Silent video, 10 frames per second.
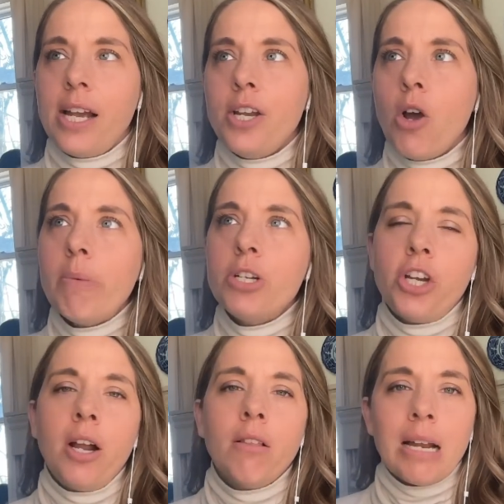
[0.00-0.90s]
I know I've been
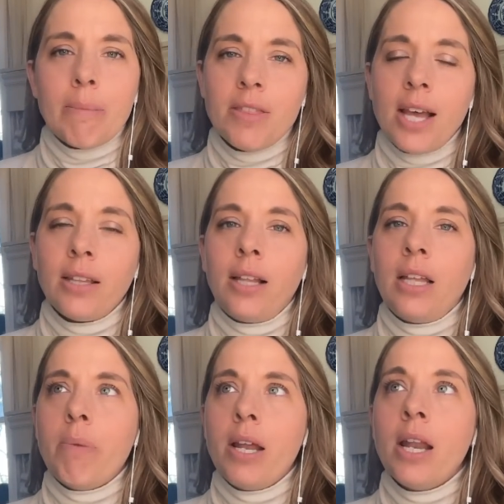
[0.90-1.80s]
sharing a lot about that
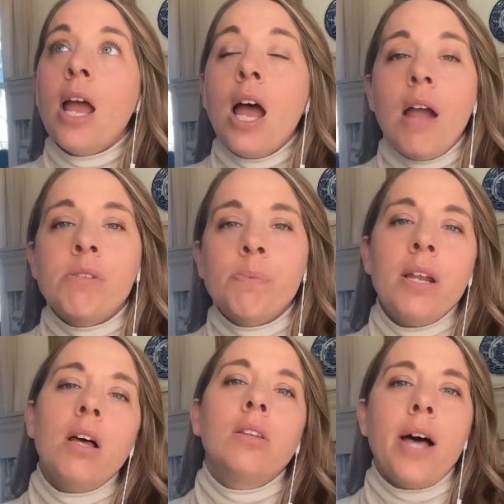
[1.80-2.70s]
lately, but I've
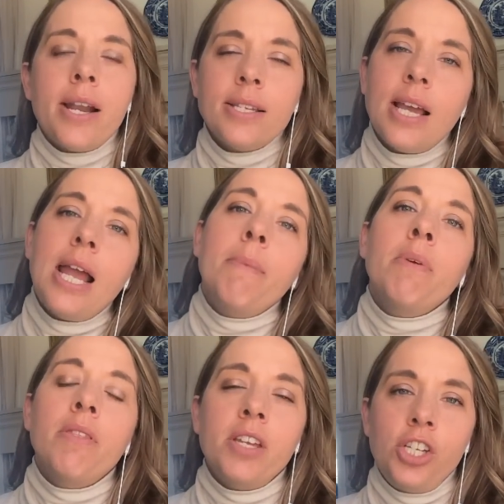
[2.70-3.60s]
spent a lot of
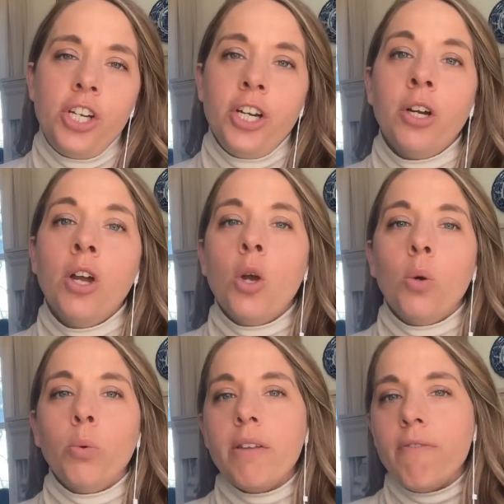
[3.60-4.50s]
time this year
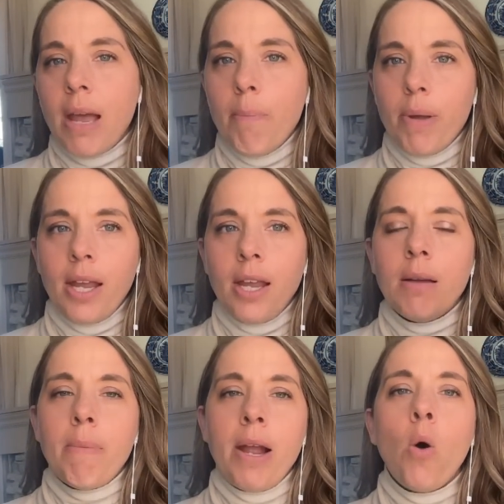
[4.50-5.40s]

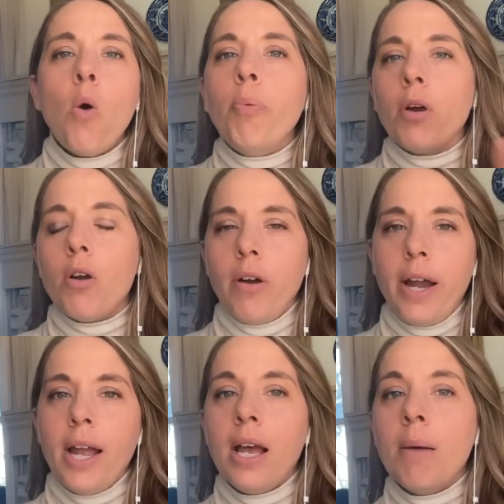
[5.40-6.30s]
revamping my whole
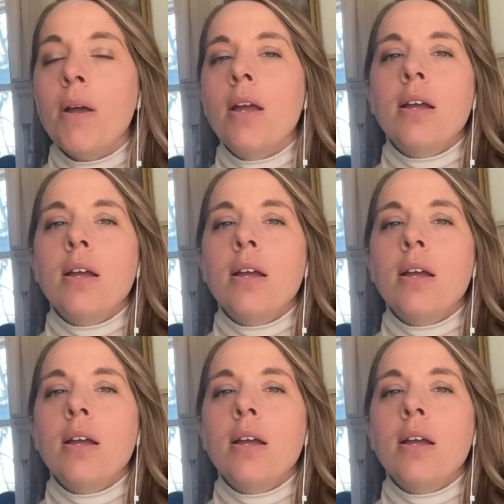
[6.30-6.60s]
program,